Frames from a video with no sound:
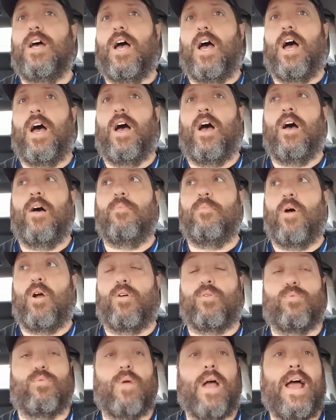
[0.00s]

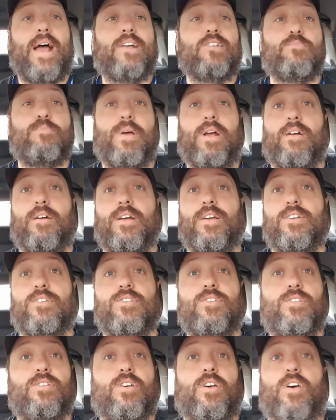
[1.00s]
Our
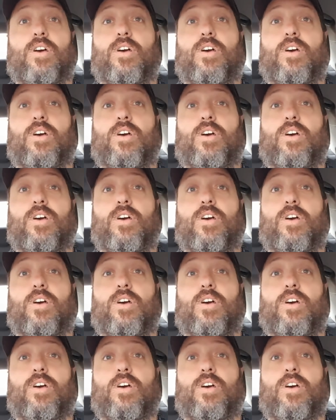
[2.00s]
raspberries